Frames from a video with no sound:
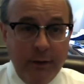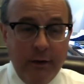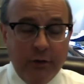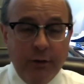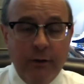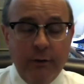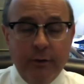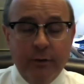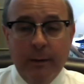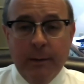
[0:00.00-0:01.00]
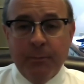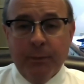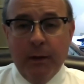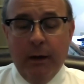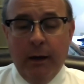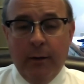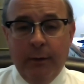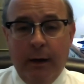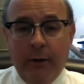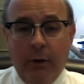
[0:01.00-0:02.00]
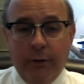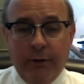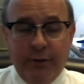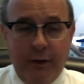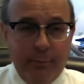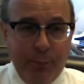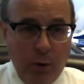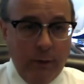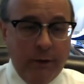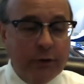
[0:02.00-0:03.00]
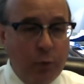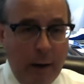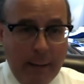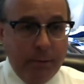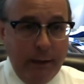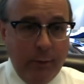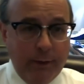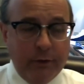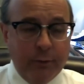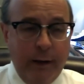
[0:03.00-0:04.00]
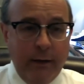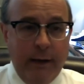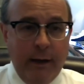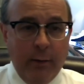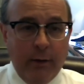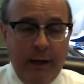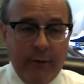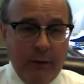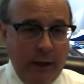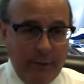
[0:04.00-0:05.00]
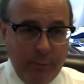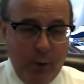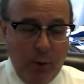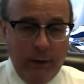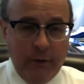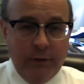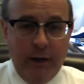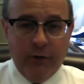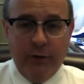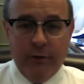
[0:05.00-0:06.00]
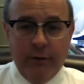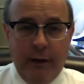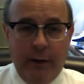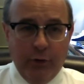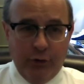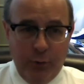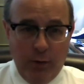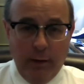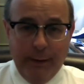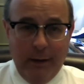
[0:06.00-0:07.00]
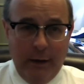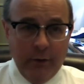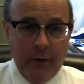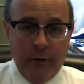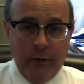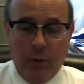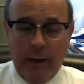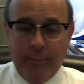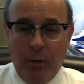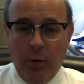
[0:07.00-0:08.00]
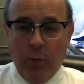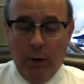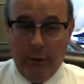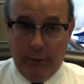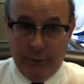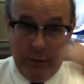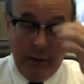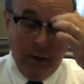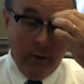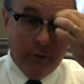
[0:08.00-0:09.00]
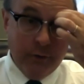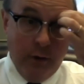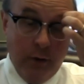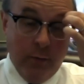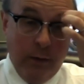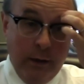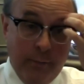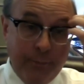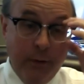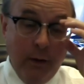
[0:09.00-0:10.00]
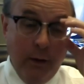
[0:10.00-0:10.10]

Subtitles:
conditions. I know the city of Portland is grappling with this right now because they have 11 polling stations and they were short about 120 poll workers. So